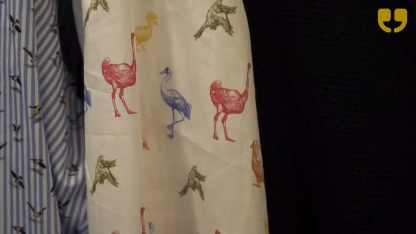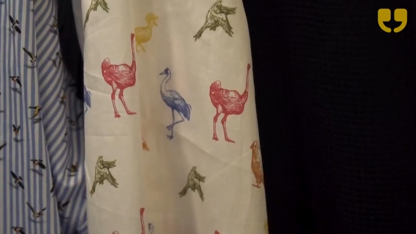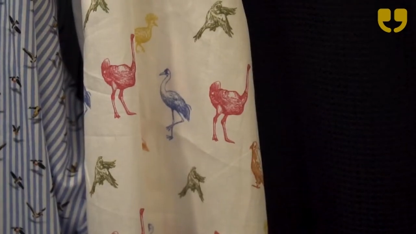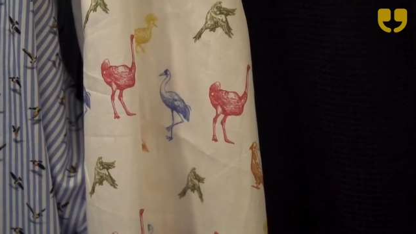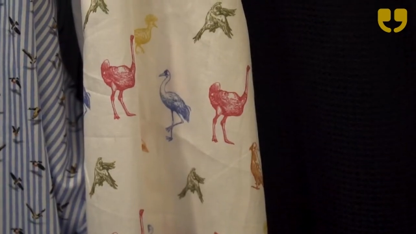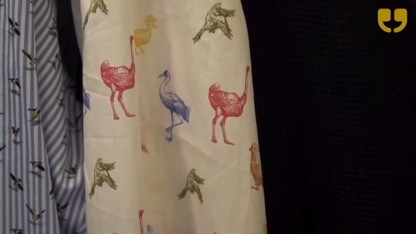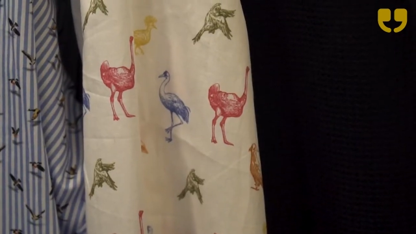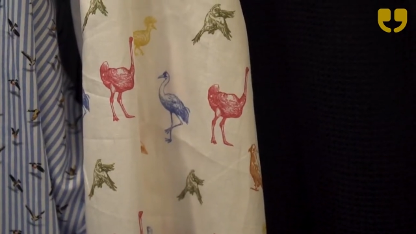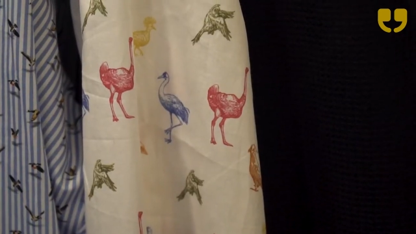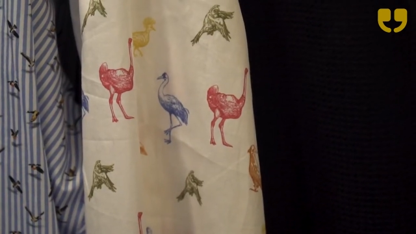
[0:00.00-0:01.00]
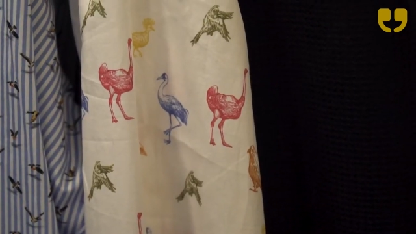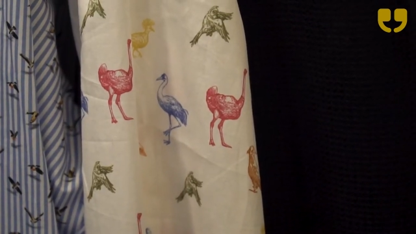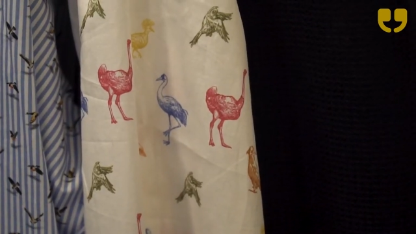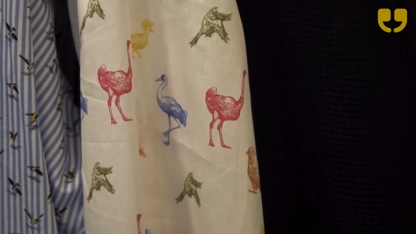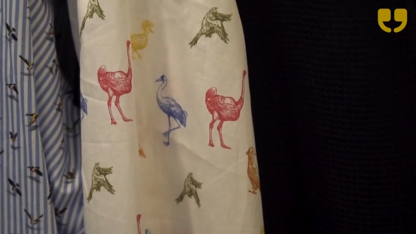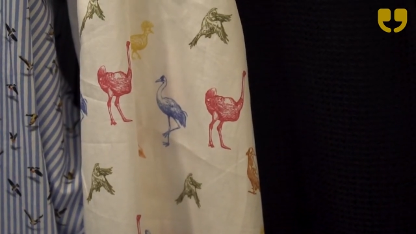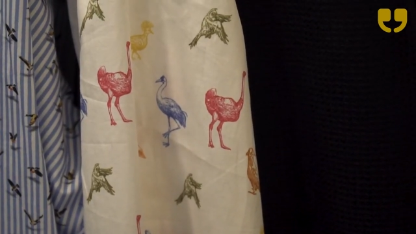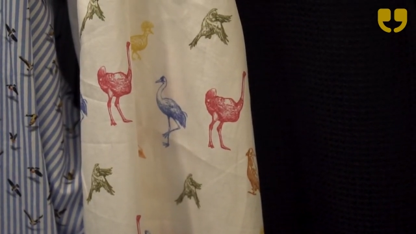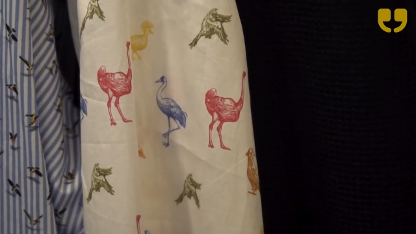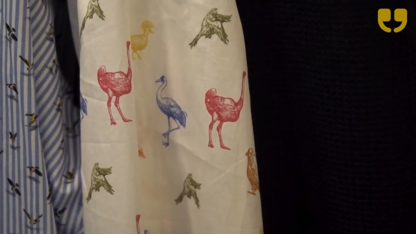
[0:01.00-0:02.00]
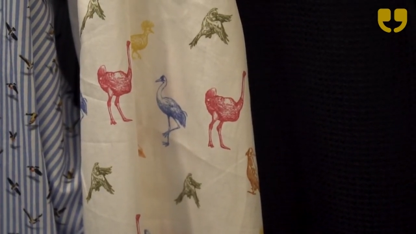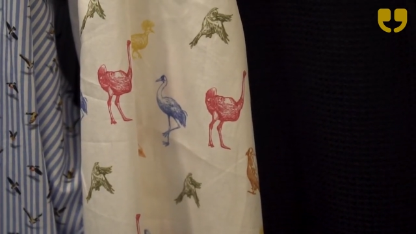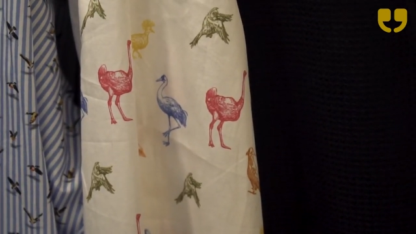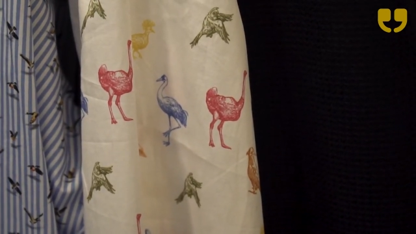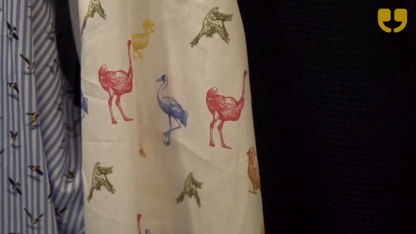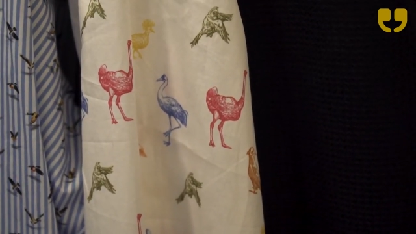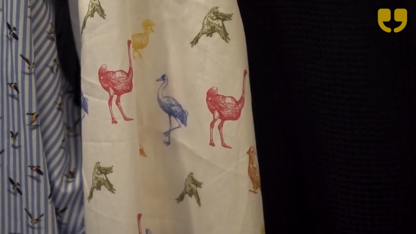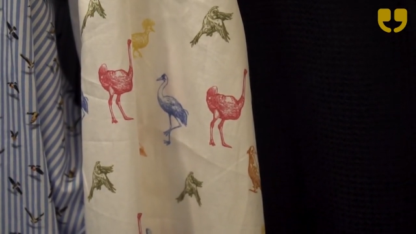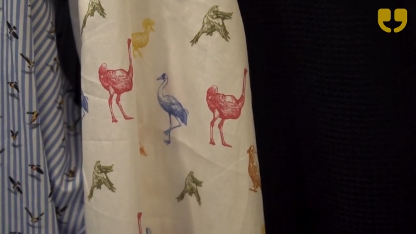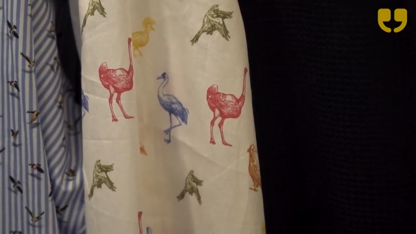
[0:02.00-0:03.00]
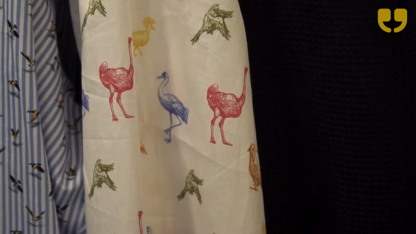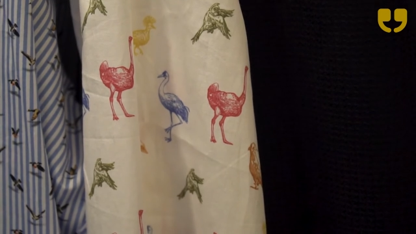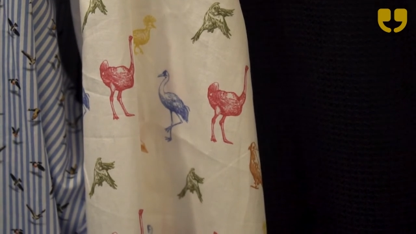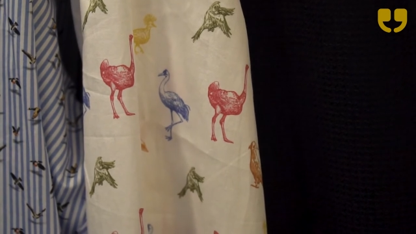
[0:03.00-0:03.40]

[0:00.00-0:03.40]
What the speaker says: No face is visible, so there are no lips to read.